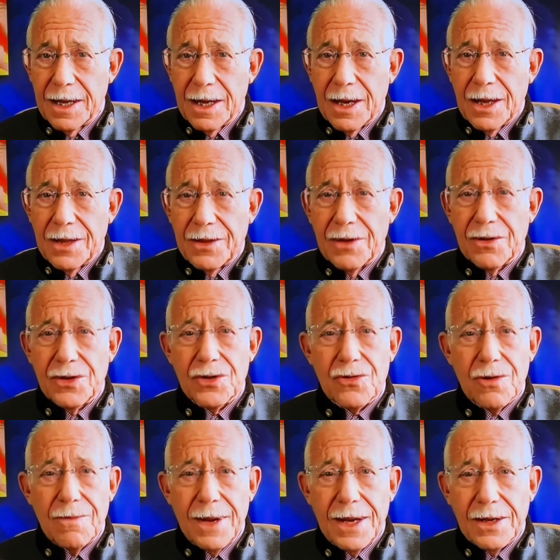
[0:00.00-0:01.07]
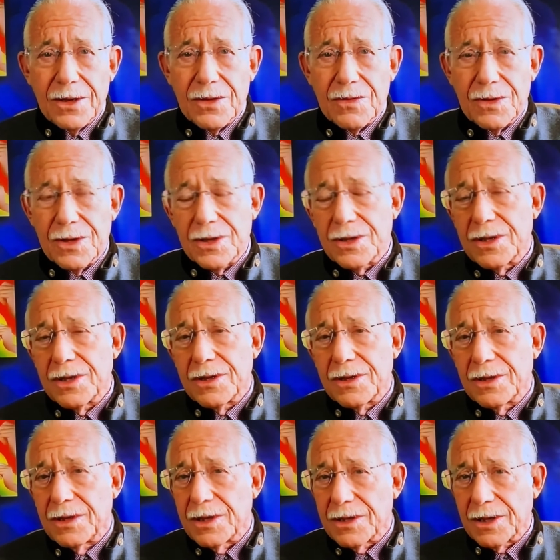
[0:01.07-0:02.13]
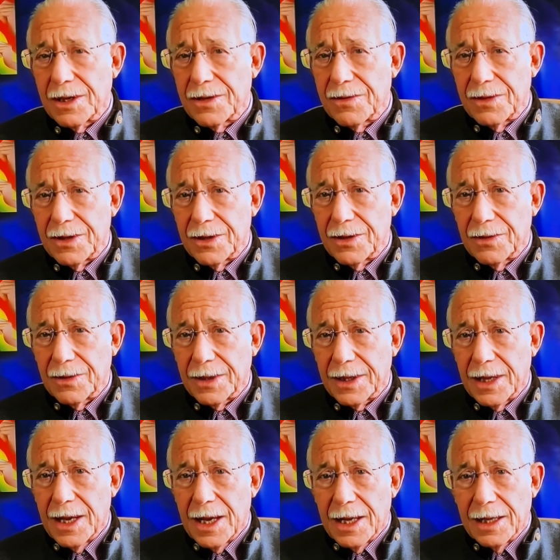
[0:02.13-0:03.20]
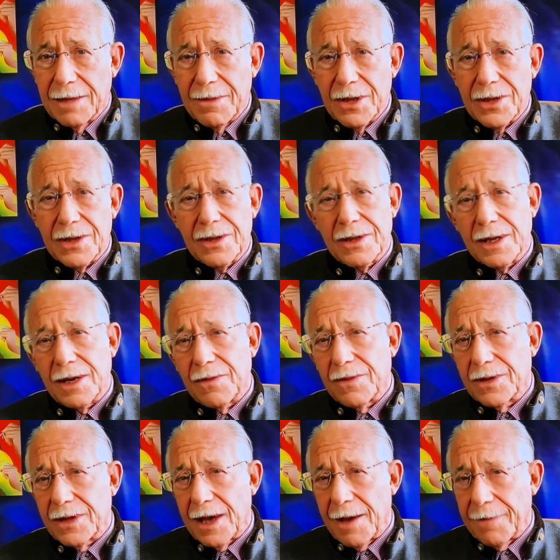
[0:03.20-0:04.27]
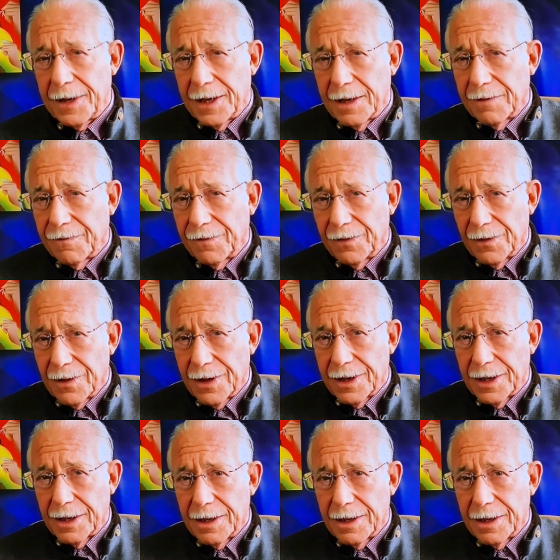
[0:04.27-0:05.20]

There is tremendous resistance in this country to do it. Let me just cite what's happening in Florida.